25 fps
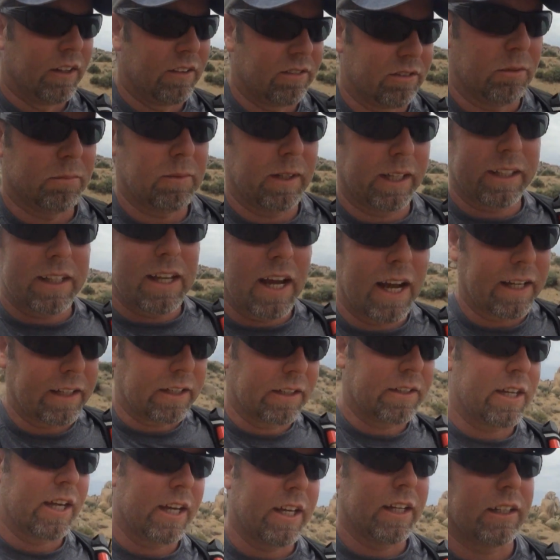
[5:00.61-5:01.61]
from like 9
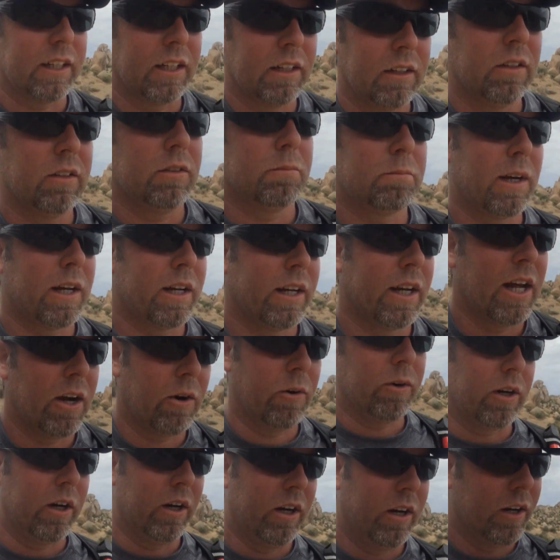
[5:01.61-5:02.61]
to 10, about an
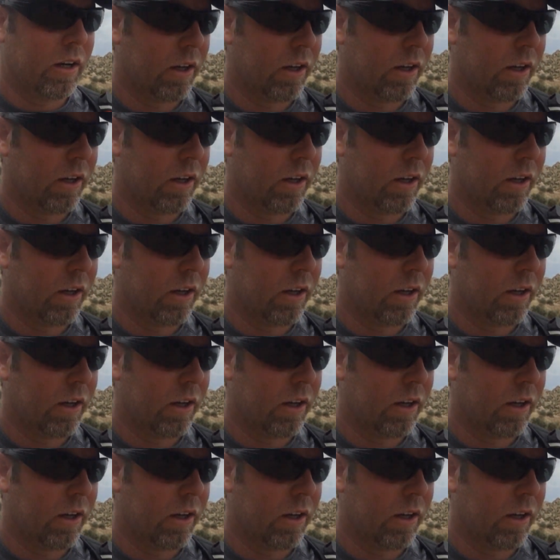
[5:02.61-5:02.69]
hour